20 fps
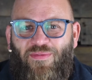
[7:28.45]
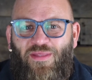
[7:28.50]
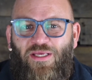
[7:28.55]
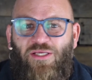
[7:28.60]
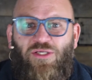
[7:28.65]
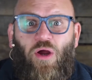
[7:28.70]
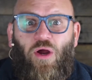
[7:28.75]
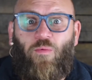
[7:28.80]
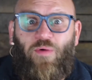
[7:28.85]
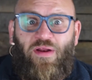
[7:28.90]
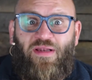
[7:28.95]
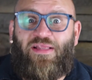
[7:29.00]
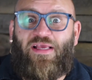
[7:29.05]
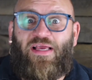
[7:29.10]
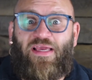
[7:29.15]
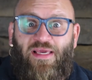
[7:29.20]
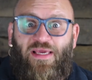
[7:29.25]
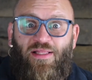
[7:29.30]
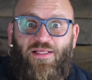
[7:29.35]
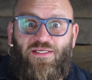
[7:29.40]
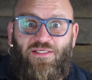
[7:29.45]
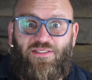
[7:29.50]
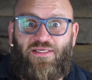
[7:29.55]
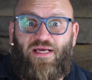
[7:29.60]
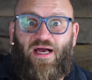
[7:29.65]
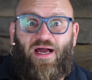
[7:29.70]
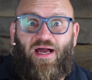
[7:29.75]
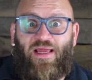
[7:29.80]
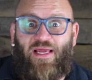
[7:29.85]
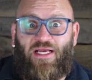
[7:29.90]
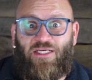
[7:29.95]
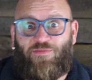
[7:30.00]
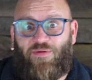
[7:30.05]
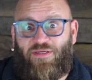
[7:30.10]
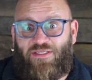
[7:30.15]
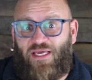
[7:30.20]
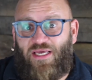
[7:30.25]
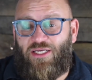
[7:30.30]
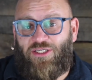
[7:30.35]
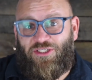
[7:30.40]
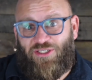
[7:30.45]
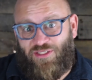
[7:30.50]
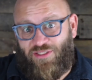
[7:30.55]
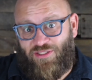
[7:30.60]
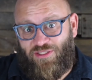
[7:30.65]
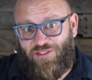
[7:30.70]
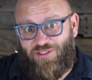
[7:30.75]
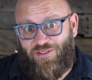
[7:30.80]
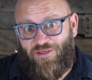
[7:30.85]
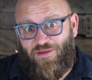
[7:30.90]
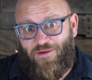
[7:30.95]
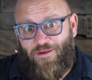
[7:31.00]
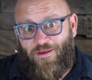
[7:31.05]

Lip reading: These are ridiculously high expectations.